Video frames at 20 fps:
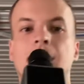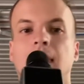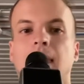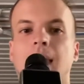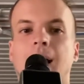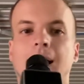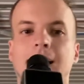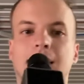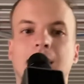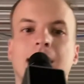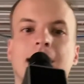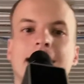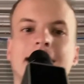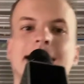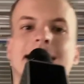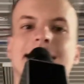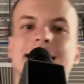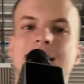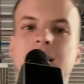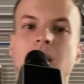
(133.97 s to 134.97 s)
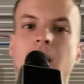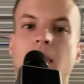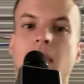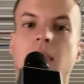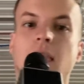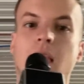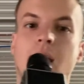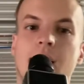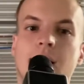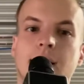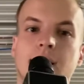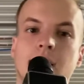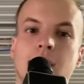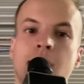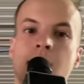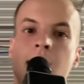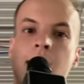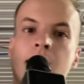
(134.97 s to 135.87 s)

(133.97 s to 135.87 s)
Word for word: like in the